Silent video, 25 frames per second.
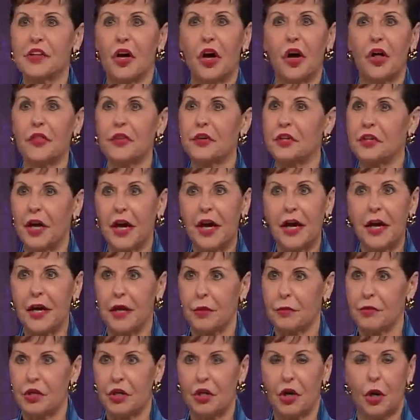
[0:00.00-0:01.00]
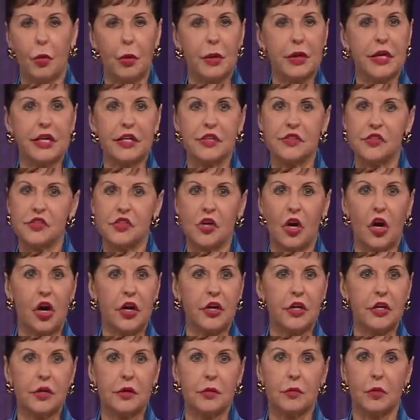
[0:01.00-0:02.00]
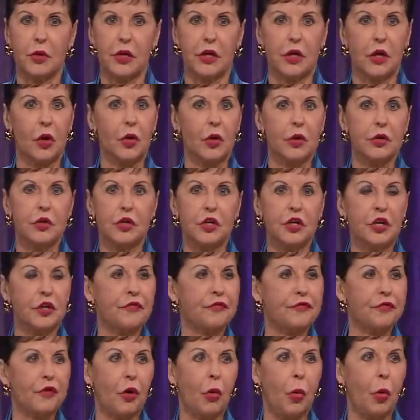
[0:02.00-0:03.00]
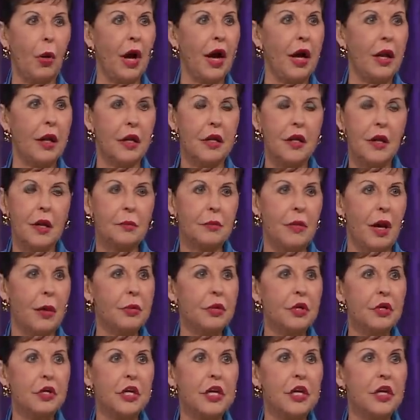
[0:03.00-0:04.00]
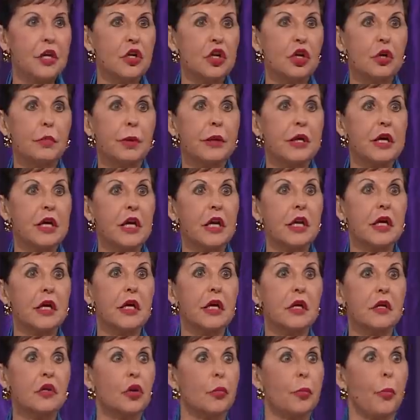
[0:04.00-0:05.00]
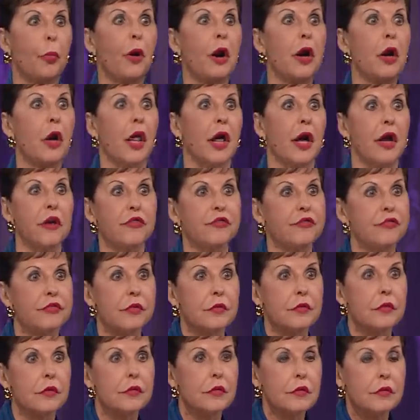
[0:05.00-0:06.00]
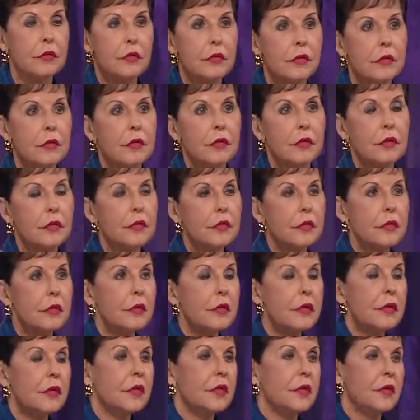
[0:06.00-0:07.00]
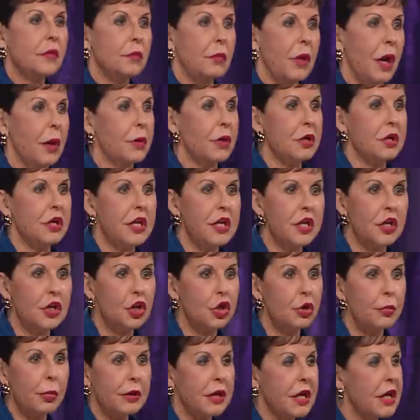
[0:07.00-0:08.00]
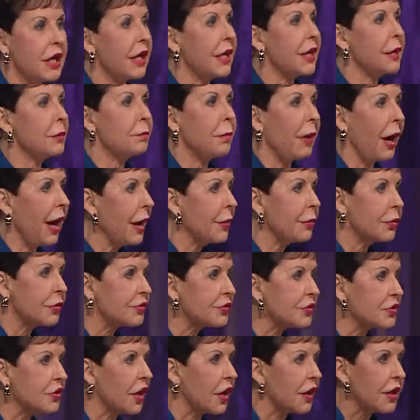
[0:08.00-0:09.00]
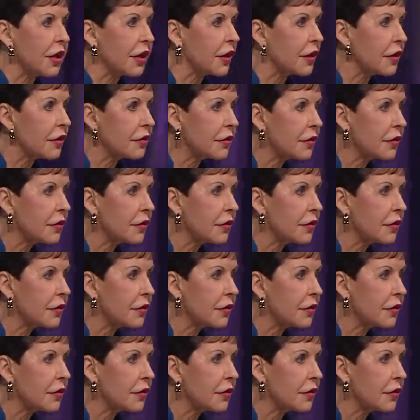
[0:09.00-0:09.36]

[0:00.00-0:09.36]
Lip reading: all the time. You know, we get started and we're going good for a while. Maybe you need a new beginning in your prayer life. Maybe you need a new beginning in Bible study.